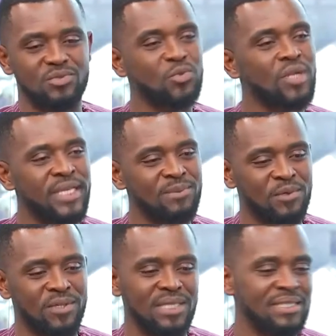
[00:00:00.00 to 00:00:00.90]
It's too late
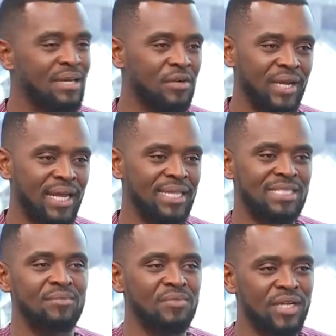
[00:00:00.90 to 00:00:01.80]
because the child already has
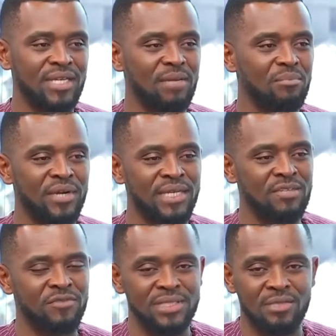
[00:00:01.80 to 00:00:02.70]
a brain
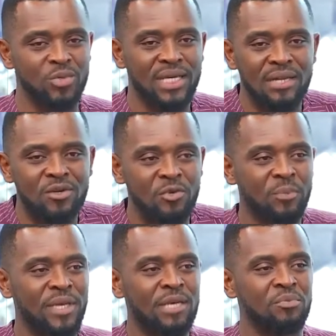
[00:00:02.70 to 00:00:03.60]
deficit. We cannot
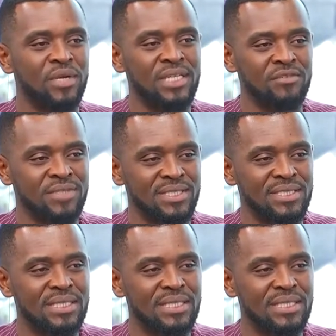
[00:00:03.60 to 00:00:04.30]
repair brain deficits